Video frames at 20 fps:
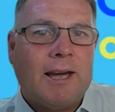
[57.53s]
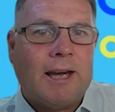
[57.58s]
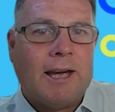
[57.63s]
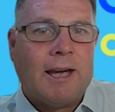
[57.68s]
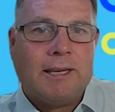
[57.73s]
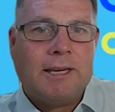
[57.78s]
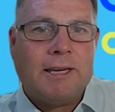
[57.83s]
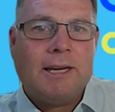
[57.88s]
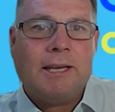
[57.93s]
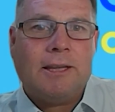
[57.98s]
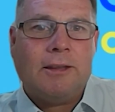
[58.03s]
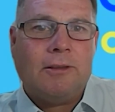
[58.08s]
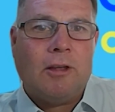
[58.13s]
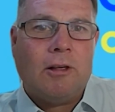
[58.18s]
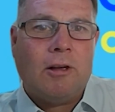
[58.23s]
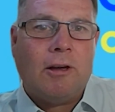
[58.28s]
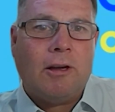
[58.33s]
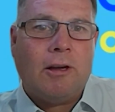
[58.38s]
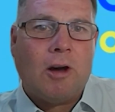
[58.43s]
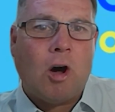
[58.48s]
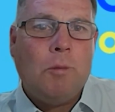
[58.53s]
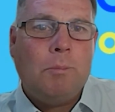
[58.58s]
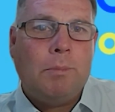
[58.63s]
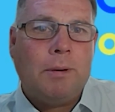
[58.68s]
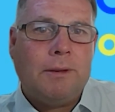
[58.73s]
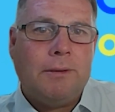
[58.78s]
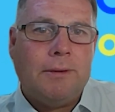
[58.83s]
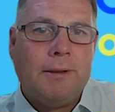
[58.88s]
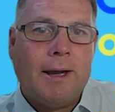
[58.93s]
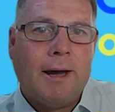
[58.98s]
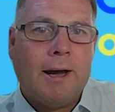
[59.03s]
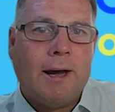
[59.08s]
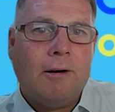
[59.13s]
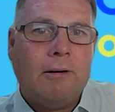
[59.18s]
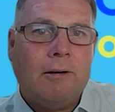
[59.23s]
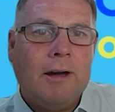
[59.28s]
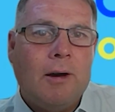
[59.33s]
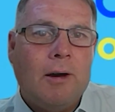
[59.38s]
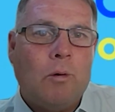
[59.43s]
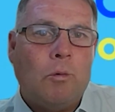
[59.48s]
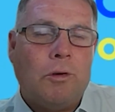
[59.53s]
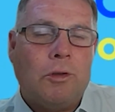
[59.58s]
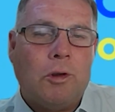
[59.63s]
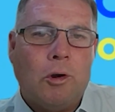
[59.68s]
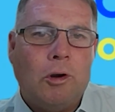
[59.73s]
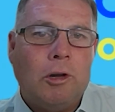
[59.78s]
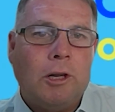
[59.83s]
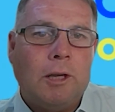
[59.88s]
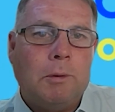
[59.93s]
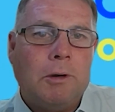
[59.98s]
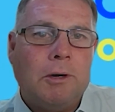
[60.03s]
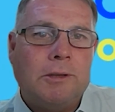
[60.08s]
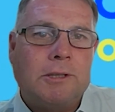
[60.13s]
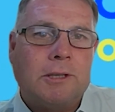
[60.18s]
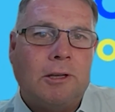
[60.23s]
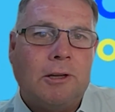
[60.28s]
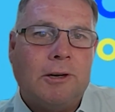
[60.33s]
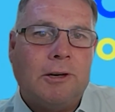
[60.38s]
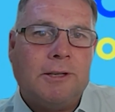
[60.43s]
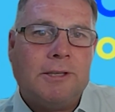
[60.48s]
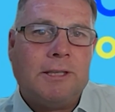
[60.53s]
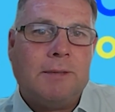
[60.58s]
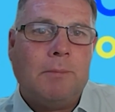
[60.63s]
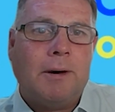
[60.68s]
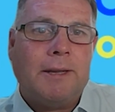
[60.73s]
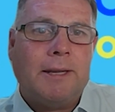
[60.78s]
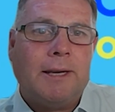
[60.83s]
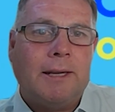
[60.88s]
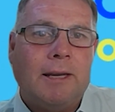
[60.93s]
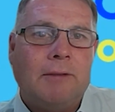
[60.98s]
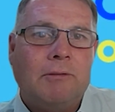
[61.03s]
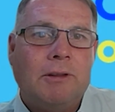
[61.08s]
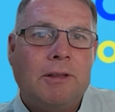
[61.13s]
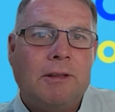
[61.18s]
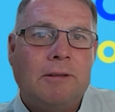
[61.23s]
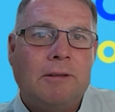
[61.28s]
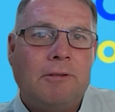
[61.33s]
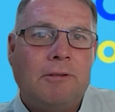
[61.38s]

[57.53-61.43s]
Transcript: Again, open now, with early birds closing by the 11th of